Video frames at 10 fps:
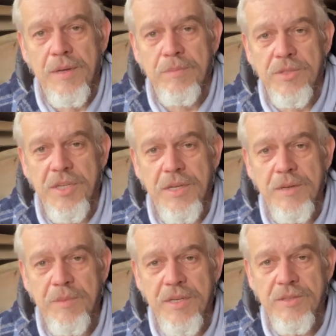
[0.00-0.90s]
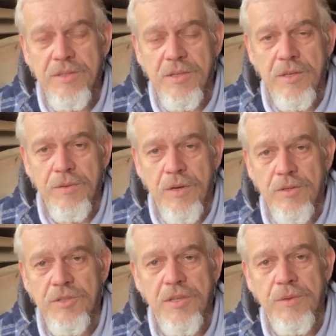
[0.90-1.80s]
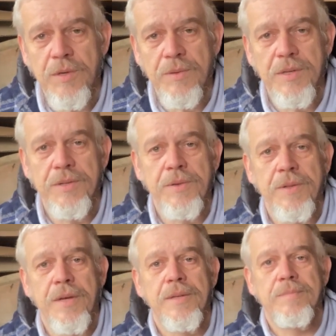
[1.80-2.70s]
seedling mix, so I'll show you what I'm going to do there.